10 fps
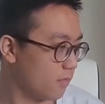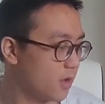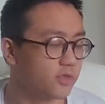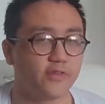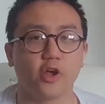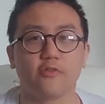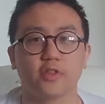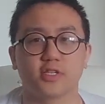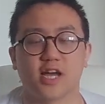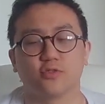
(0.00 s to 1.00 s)
The title of
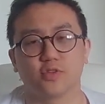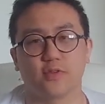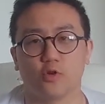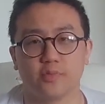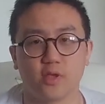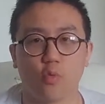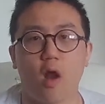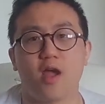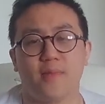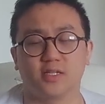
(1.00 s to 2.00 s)
the video will be where
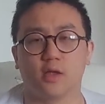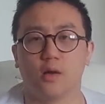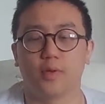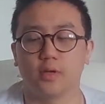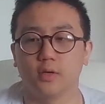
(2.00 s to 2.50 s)
I messed up,